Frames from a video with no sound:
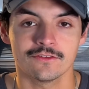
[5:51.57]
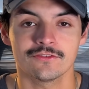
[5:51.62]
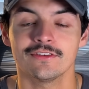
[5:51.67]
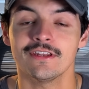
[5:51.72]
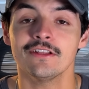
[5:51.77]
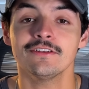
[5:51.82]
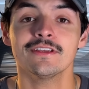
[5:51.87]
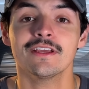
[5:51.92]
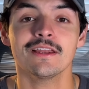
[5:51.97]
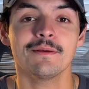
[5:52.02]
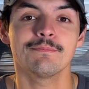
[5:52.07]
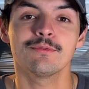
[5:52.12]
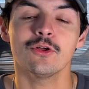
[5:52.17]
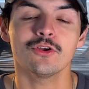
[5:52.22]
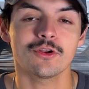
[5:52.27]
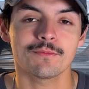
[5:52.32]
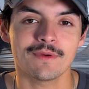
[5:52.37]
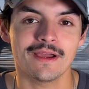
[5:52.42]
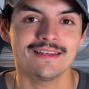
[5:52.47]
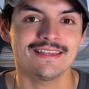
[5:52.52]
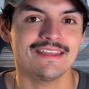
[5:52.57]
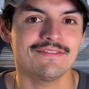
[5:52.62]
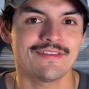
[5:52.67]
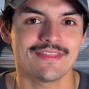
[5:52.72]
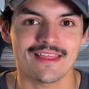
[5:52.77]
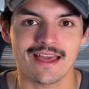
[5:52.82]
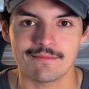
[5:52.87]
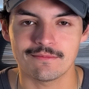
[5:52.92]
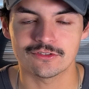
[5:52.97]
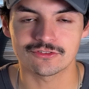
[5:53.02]
So now to kind of blow your mind even
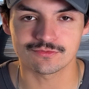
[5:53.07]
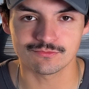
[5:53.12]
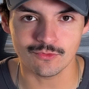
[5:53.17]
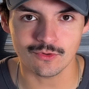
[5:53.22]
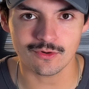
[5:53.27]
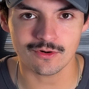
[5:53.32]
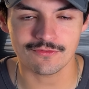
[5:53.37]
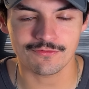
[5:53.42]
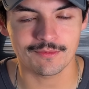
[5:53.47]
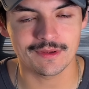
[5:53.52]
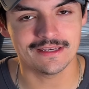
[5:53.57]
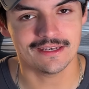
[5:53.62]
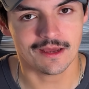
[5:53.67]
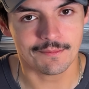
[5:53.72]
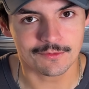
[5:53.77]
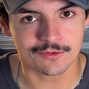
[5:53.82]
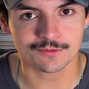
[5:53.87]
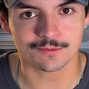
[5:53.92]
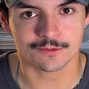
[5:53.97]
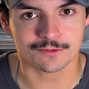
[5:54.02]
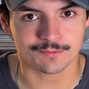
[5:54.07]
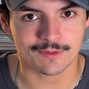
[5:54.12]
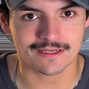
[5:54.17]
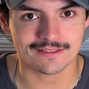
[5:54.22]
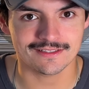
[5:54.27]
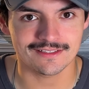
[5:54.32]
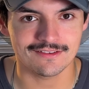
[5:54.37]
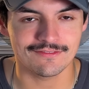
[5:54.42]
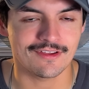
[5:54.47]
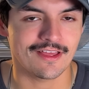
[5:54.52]
that much more from a numbers
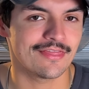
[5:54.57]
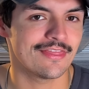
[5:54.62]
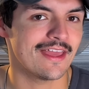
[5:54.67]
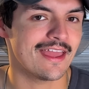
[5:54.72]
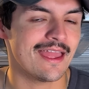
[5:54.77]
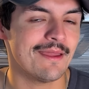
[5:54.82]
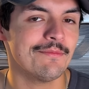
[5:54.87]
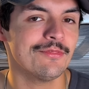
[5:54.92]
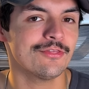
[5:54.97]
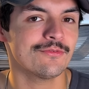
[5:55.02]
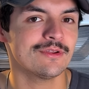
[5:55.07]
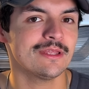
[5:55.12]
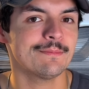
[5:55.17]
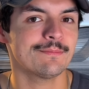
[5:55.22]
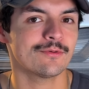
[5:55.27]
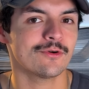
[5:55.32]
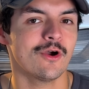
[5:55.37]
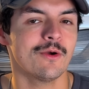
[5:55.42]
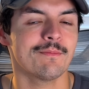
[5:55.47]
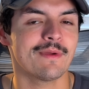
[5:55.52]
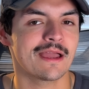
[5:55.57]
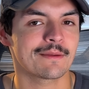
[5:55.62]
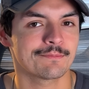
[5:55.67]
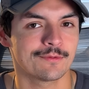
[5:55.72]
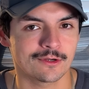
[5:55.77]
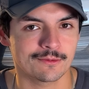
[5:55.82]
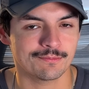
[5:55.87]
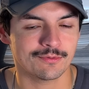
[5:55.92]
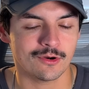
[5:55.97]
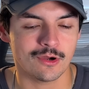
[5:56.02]
perspective, the M three Pro
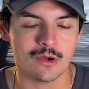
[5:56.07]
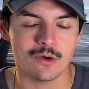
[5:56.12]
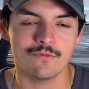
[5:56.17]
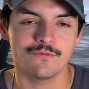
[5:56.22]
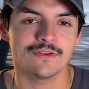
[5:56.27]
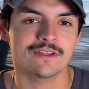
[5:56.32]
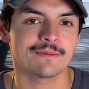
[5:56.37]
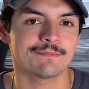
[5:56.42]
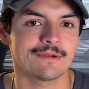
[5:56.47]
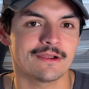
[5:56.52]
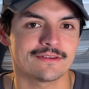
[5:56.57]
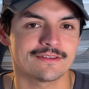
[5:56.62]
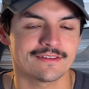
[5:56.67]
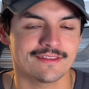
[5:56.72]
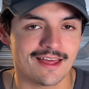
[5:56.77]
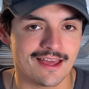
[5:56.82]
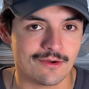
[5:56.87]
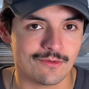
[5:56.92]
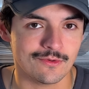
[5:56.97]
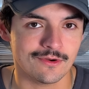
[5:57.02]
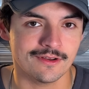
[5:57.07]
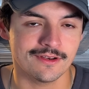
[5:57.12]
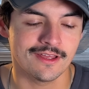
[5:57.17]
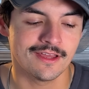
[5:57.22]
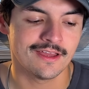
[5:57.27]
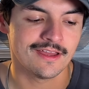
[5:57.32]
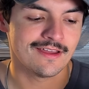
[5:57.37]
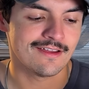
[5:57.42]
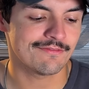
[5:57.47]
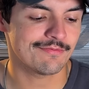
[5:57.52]
MacBook Pro, if we compare it to that one,
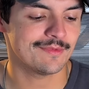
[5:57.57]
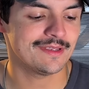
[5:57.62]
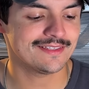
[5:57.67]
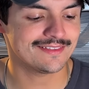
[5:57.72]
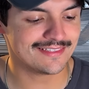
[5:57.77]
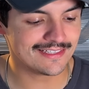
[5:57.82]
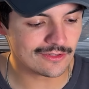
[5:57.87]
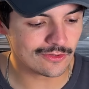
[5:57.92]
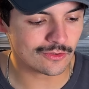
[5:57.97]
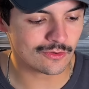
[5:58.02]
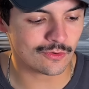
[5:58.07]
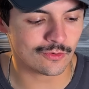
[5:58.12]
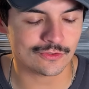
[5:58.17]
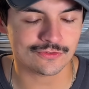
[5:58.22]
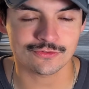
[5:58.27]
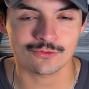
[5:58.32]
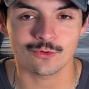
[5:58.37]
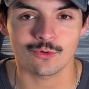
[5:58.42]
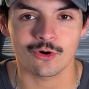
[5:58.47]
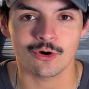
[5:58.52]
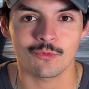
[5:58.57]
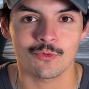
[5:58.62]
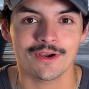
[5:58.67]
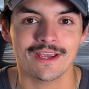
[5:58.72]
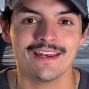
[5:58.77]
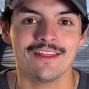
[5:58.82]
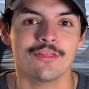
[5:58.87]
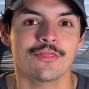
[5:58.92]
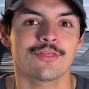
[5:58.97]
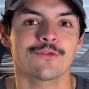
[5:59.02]
from a single core score, we're
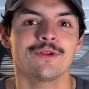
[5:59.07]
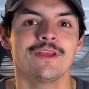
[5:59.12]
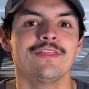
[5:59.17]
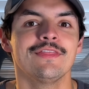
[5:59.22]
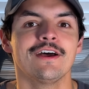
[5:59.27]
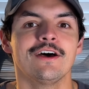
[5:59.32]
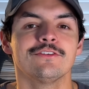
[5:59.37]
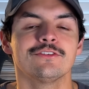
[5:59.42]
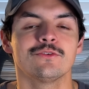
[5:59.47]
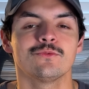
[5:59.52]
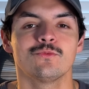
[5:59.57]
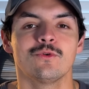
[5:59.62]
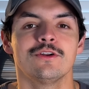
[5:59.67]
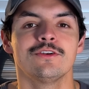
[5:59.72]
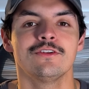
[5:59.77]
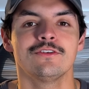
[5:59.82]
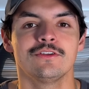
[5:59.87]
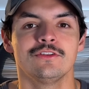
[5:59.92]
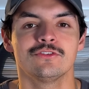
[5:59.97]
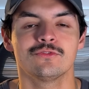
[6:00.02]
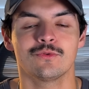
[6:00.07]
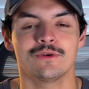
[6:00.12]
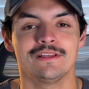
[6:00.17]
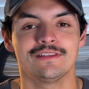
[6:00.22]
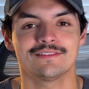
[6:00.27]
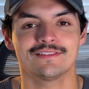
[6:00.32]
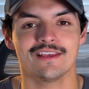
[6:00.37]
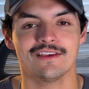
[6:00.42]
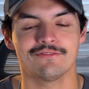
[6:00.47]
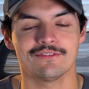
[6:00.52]
getting three thousand one hundred
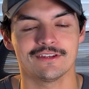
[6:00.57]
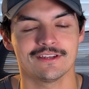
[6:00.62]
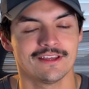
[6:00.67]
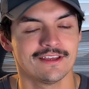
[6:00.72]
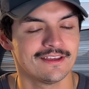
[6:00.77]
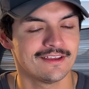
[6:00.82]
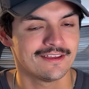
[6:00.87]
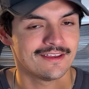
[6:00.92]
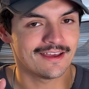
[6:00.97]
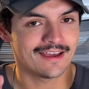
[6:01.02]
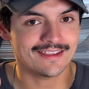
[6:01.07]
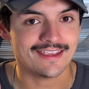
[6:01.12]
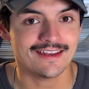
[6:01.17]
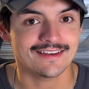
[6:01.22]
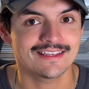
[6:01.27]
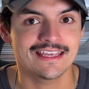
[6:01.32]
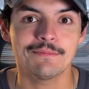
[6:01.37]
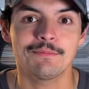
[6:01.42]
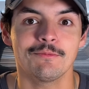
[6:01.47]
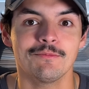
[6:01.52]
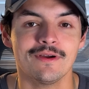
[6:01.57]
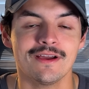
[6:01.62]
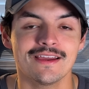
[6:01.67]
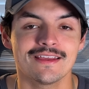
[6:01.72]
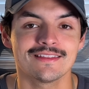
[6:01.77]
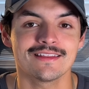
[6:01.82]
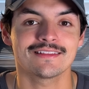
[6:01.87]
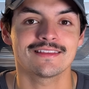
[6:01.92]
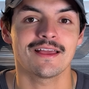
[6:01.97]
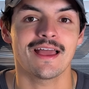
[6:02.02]
twenty-seven. Again, keep in
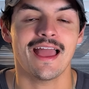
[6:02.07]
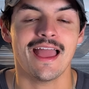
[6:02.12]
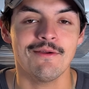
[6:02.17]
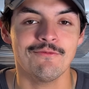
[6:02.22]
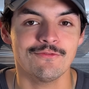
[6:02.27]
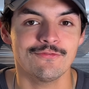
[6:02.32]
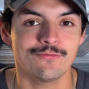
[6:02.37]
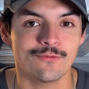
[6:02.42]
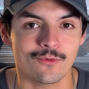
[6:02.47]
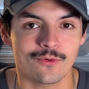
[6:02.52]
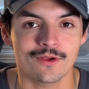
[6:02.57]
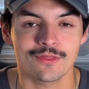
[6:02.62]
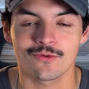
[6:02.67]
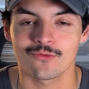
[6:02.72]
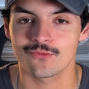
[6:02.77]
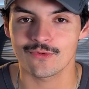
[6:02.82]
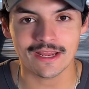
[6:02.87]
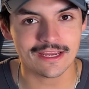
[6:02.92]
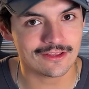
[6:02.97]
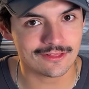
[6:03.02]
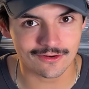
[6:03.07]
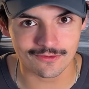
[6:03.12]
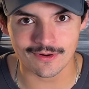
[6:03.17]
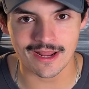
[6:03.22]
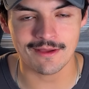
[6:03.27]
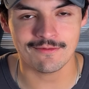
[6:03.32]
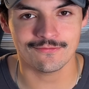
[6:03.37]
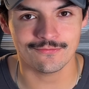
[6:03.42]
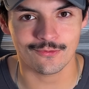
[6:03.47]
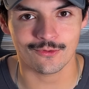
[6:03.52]
mind that the M four, the regular
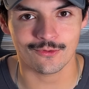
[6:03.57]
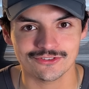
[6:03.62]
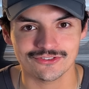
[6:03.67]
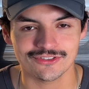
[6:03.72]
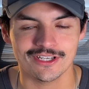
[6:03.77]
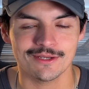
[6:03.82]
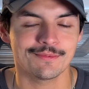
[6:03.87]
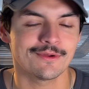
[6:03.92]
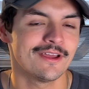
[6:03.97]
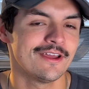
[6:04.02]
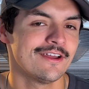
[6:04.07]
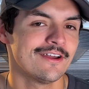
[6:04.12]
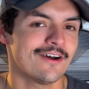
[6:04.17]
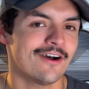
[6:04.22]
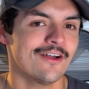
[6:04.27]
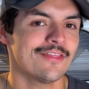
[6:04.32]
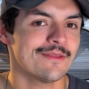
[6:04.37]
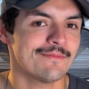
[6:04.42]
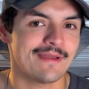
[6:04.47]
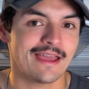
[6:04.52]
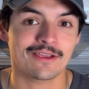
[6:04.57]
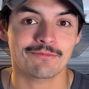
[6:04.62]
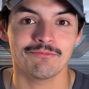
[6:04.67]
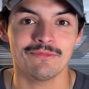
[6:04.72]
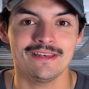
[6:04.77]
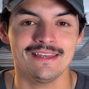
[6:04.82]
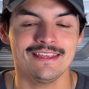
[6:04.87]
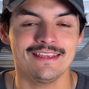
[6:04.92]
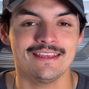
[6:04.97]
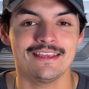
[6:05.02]
M chip on the Mac
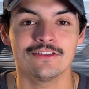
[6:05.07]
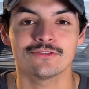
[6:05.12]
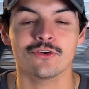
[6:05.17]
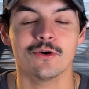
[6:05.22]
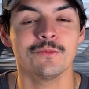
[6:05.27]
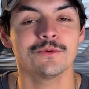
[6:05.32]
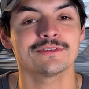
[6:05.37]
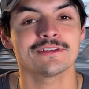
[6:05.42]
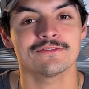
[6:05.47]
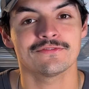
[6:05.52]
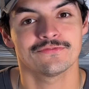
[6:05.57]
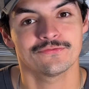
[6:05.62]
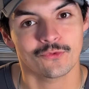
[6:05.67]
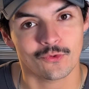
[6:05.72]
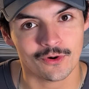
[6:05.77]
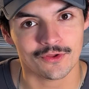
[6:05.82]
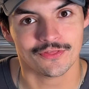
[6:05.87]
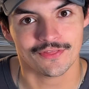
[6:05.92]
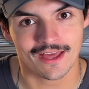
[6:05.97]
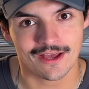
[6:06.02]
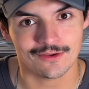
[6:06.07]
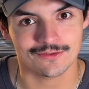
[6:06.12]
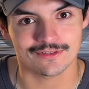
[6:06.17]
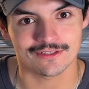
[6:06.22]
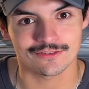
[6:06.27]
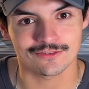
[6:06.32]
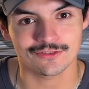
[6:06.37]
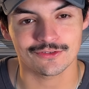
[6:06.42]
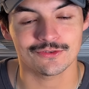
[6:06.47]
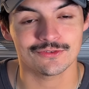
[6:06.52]
Mini is almost at four
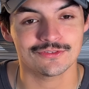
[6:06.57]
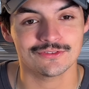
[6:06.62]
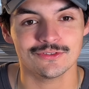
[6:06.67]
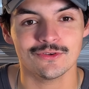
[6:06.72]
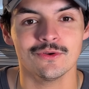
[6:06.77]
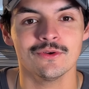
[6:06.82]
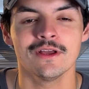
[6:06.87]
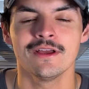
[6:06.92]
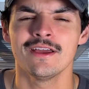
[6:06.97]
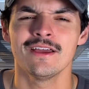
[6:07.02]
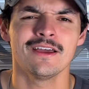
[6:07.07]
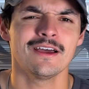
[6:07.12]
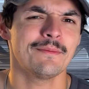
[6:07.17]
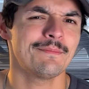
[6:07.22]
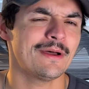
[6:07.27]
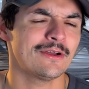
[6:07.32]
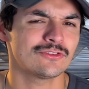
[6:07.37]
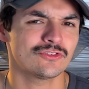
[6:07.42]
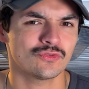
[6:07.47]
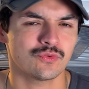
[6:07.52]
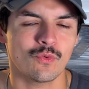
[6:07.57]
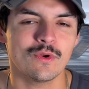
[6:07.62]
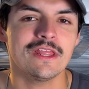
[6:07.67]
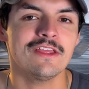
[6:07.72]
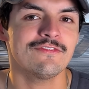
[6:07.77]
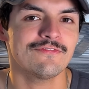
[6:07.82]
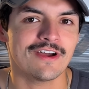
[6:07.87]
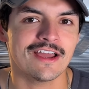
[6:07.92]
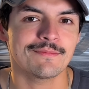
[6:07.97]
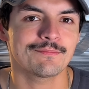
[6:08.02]
thousand, so you're still about
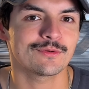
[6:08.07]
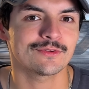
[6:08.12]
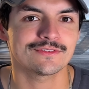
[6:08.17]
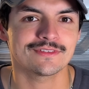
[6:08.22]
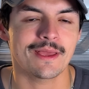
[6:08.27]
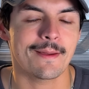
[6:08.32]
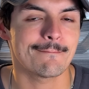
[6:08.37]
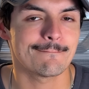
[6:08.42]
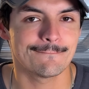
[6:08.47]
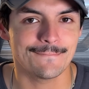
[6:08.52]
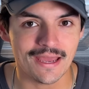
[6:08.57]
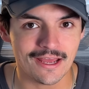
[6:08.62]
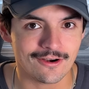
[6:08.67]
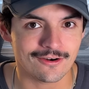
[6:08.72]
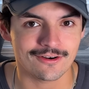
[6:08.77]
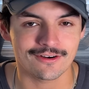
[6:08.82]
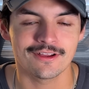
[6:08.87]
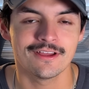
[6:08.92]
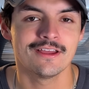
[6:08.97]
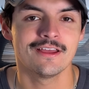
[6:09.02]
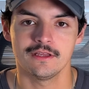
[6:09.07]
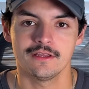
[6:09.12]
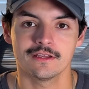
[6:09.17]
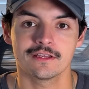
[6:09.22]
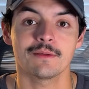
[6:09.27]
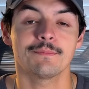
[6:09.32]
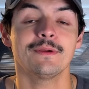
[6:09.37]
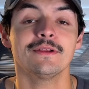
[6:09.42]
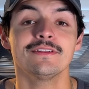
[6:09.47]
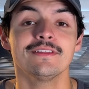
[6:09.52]
twenty-five percent better
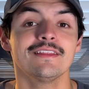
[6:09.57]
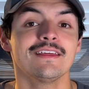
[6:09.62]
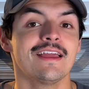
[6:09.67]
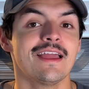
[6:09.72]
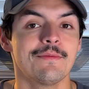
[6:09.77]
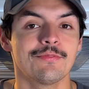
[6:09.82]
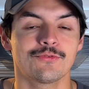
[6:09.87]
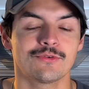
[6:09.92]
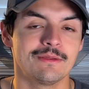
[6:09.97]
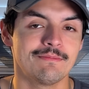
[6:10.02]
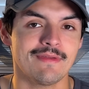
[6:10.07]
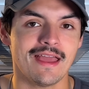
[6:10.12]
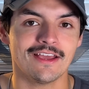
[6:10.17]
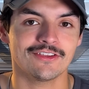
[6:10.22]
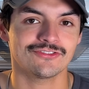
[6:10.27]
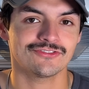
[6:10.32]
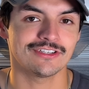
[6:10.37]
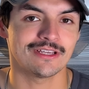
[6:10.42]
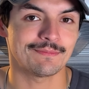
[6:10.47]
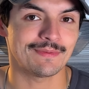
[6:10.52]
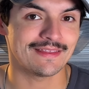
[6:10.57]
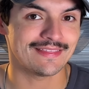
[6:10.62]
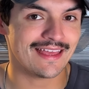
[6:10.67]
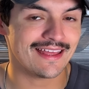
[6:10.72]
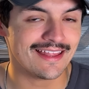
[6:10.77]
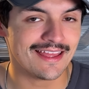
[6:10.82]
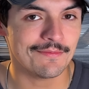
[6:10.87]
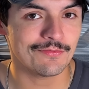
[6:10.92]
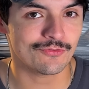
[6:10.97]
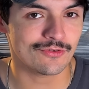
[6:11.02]
compared to that M three Max chip. And
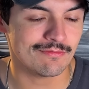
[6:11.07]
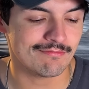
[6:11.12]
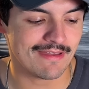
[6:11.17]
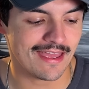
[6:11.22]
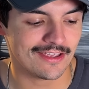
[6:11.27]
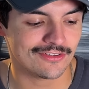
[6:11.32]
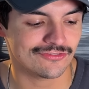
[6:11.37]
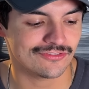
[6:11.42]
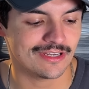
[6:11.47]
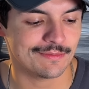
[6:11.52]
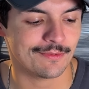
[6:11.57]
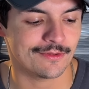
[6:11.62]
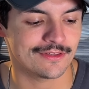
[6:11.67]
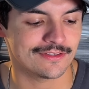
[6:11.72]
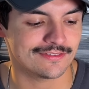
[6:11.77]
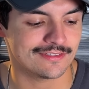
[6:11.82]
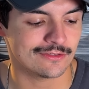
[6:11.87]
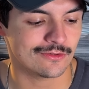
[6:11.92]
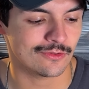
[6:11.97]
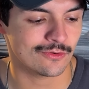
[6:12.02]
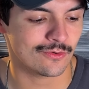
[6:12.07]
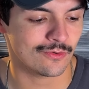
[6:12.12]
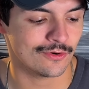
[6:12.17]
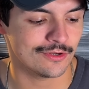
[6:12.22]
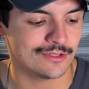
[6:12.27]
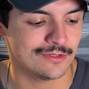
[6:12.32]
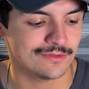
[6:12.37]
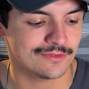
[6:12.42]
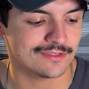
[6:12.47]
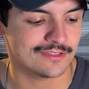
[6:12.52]
that M three Max chip on the single core
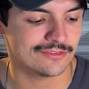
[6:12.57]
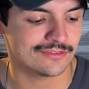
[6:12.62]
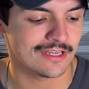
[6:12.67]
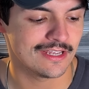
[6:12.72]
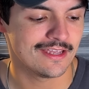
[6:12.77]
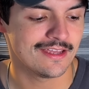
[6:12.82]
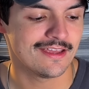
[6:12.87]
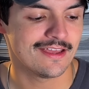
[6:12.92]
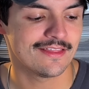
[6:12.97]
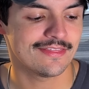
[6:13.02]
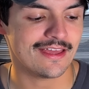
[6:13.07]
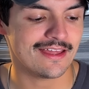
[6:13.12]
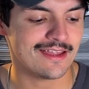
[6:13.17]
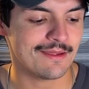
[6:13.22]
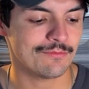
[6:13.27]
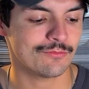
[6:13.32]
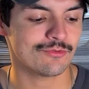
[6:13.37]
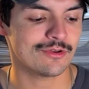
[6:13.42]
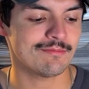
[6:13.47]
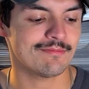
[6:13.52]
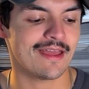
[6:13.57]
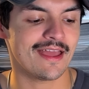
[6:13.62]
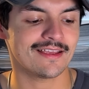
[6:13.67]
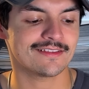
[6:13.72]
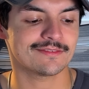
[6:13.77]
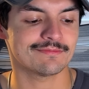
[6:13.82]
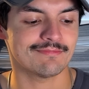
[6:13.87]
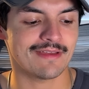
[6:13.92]
usage, that M three Max